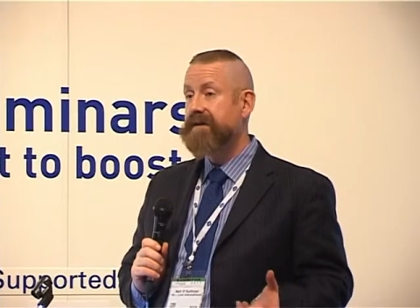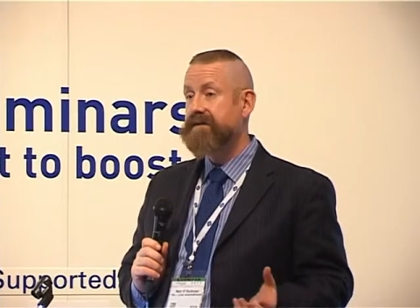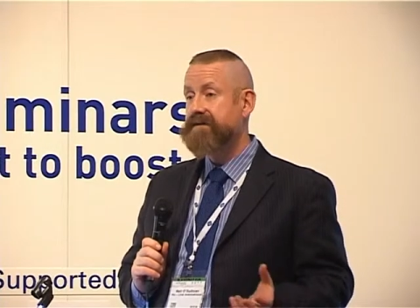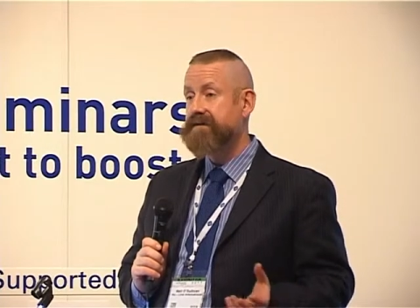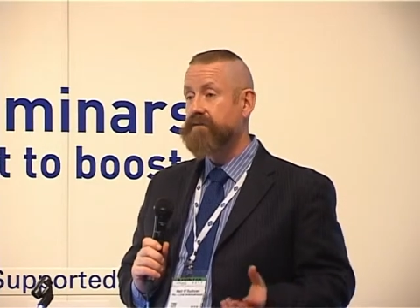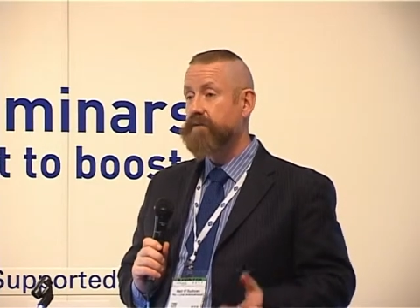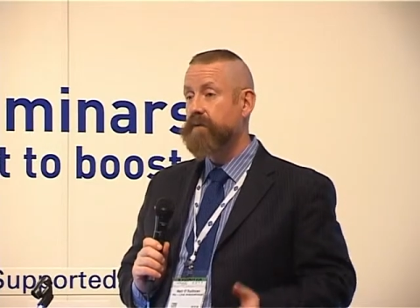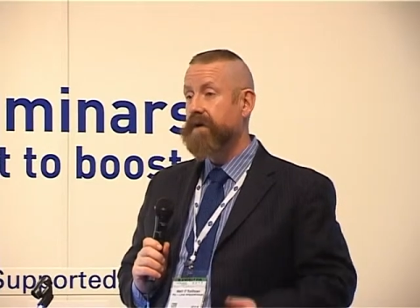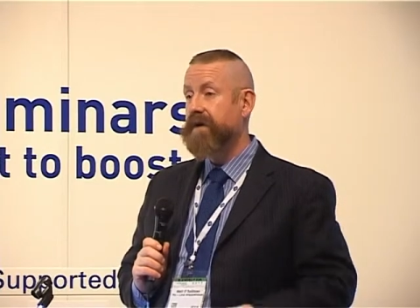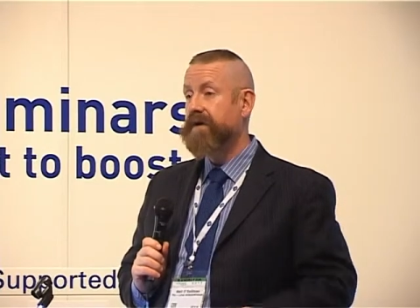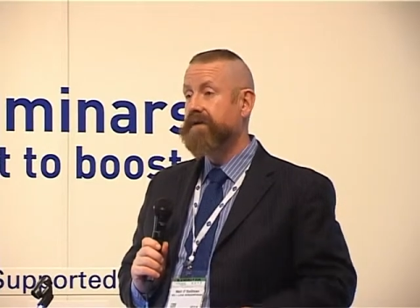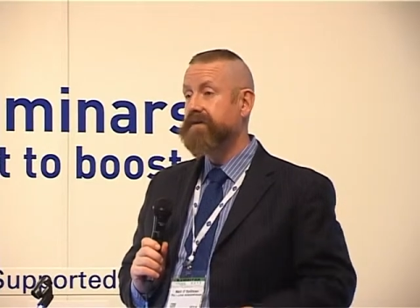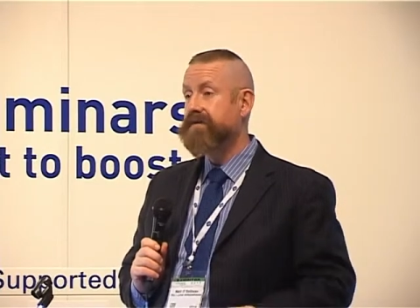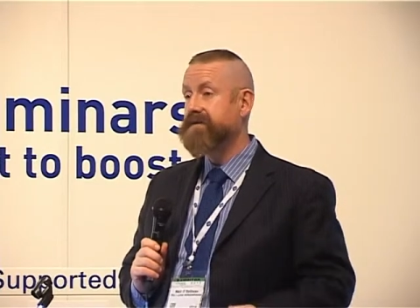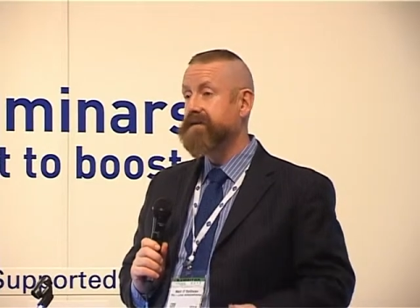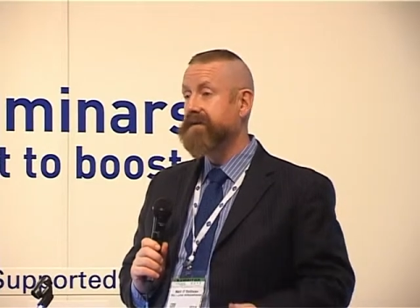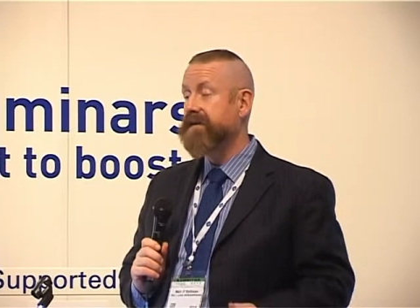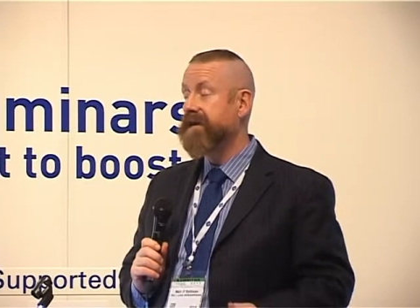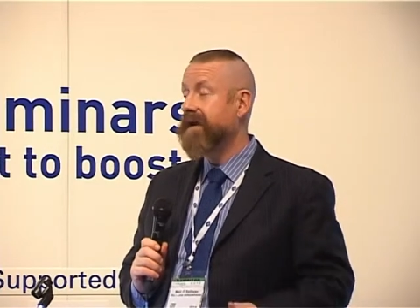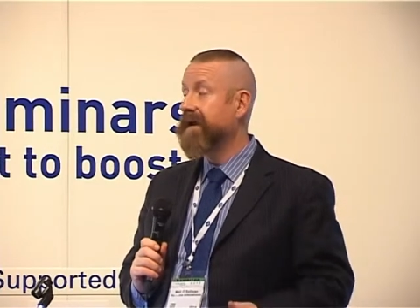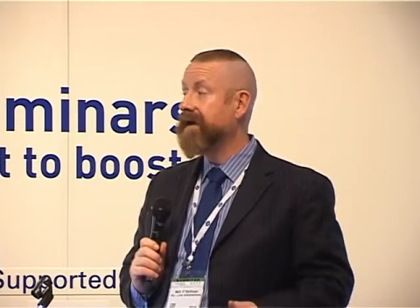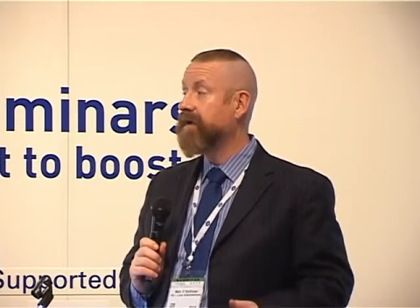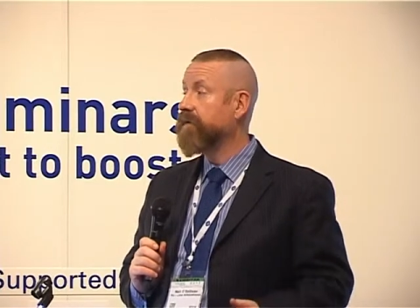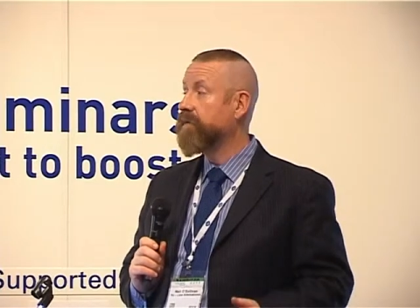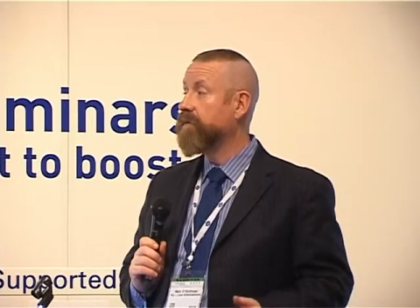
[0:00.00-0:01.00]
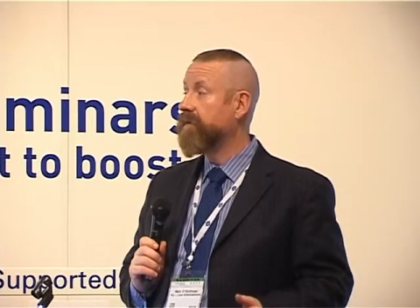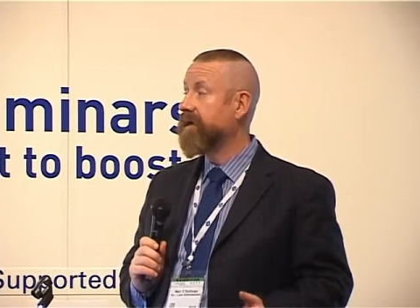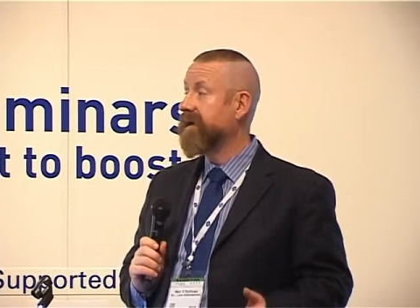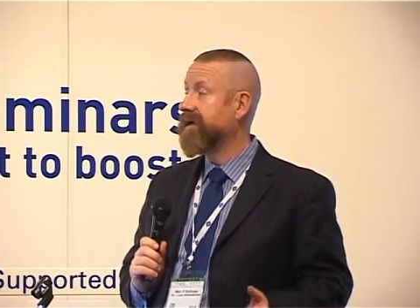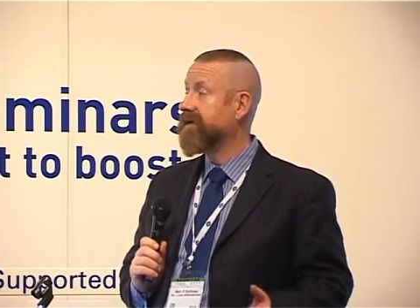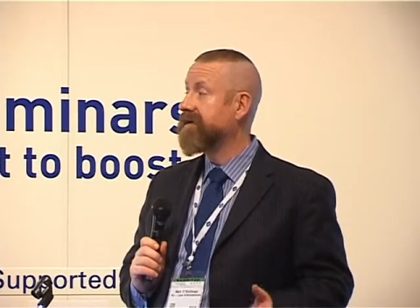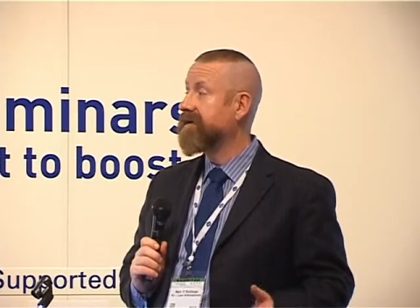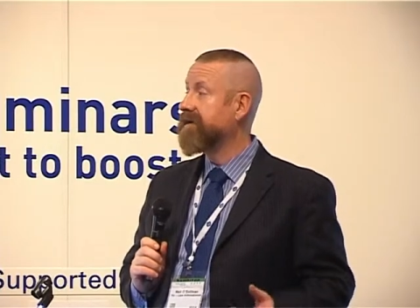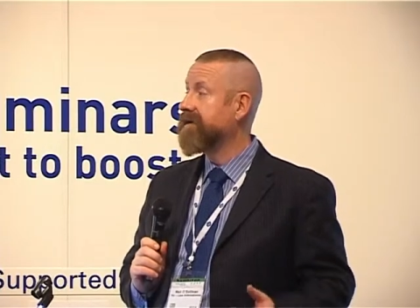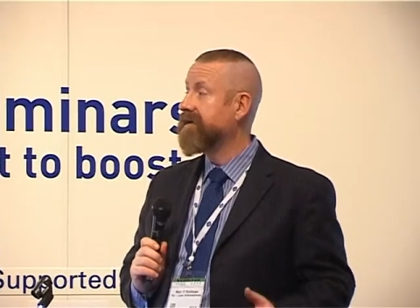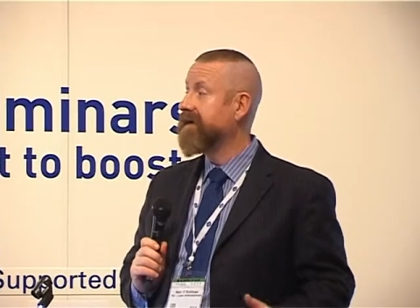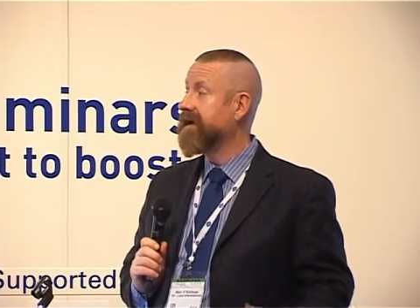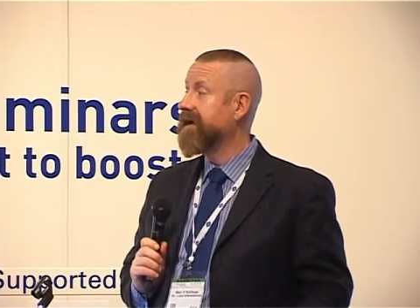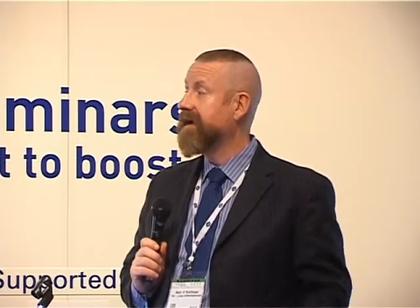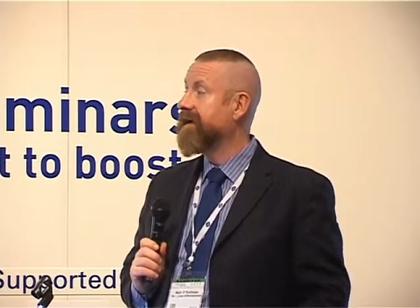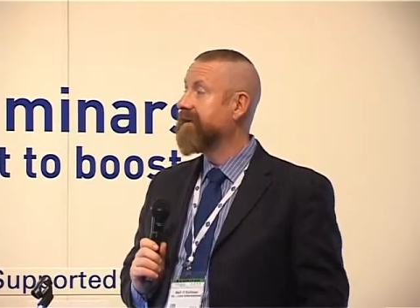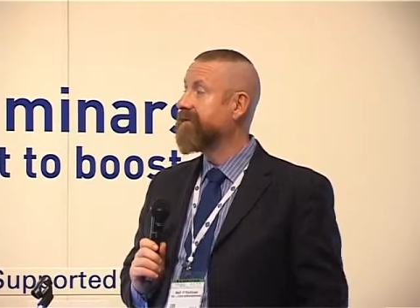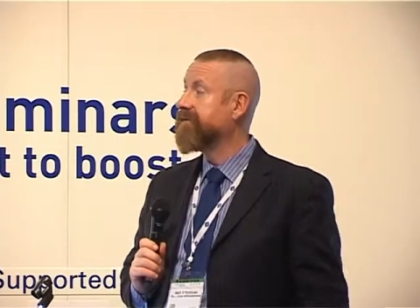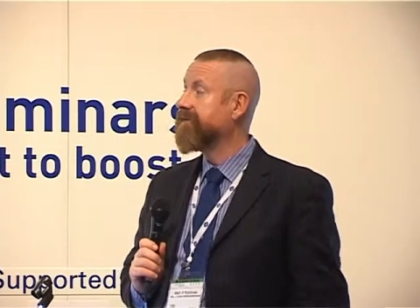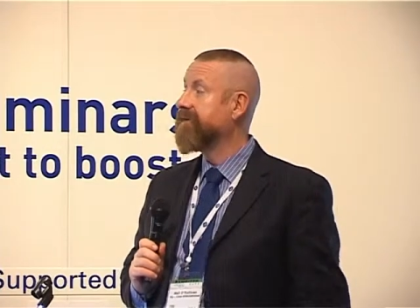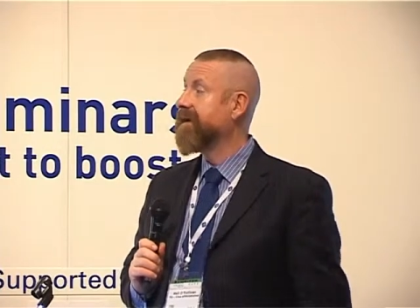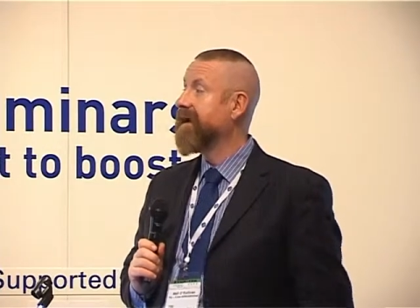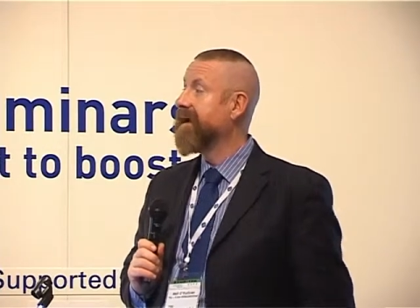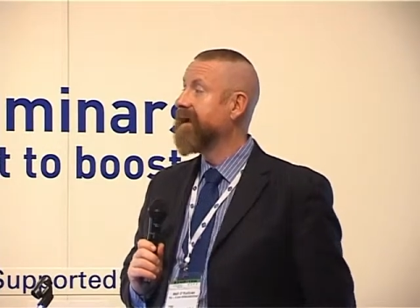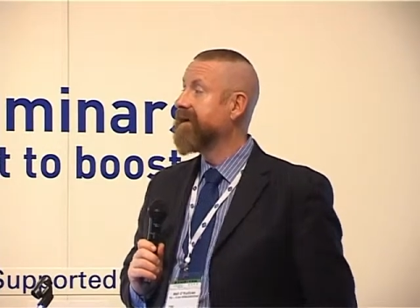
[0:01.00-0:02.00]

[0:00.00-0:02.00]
as well as in egg white that have